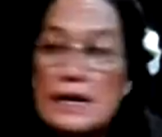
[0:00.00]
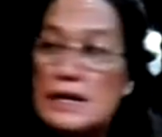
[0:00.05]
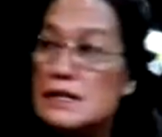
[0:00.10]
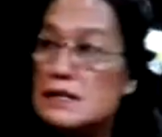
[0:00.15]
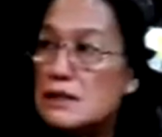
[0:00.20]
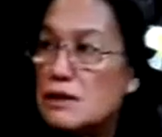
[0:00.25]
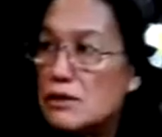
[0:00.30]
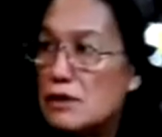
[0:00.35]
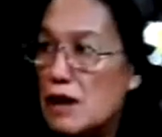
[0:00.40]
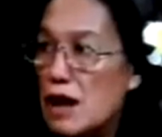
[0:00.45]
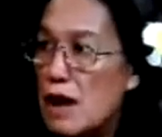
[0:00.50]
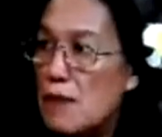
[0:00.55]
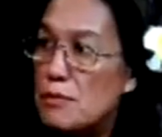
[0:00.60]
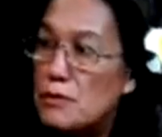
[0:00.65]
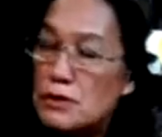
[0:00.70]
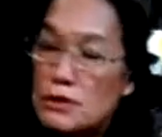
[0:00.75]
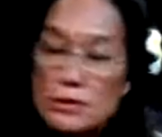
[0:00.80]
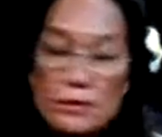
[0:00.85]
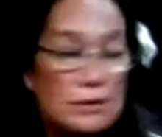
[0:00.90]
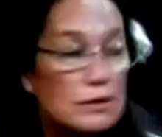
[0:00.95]
Is there an
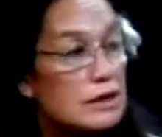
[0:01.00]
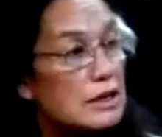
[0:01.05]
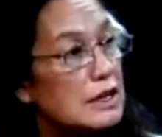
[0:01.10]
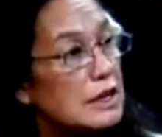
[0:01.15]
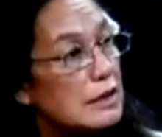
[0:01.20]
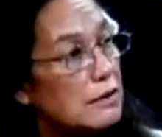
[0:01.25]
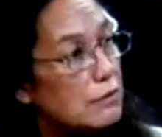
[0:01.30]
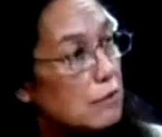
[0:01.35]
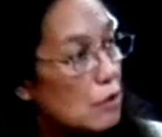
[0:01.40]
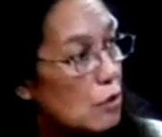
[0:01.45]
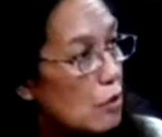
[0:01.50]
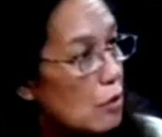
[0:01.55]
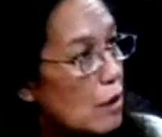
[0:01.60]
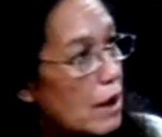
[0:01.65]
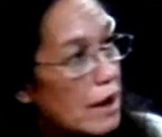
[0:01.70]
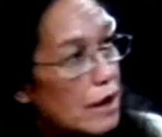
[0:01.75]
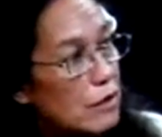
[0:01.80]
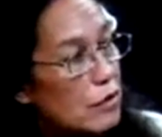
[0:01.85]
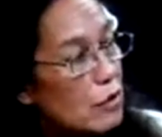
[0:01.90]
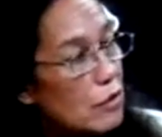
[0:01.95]
opportunity for
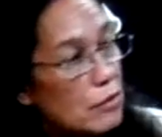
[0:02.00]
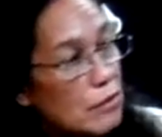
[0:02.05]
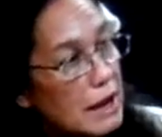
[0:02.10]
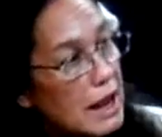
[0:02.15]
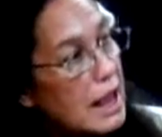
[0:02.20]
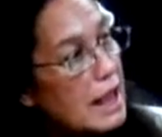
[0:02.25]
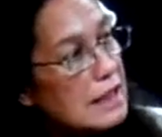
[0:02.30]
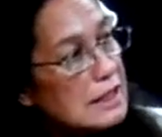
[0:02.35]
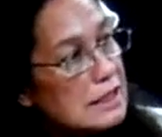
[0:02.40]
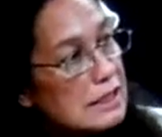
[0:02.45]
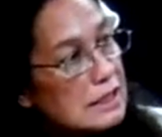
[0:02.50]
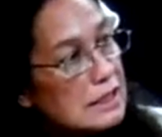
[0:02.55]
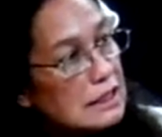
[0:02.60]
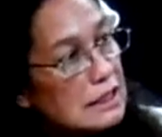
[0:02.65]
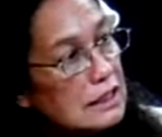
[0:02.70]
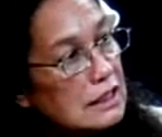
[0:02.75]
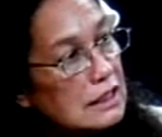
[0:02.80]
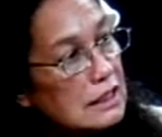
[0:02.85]
Hawaiian homelands?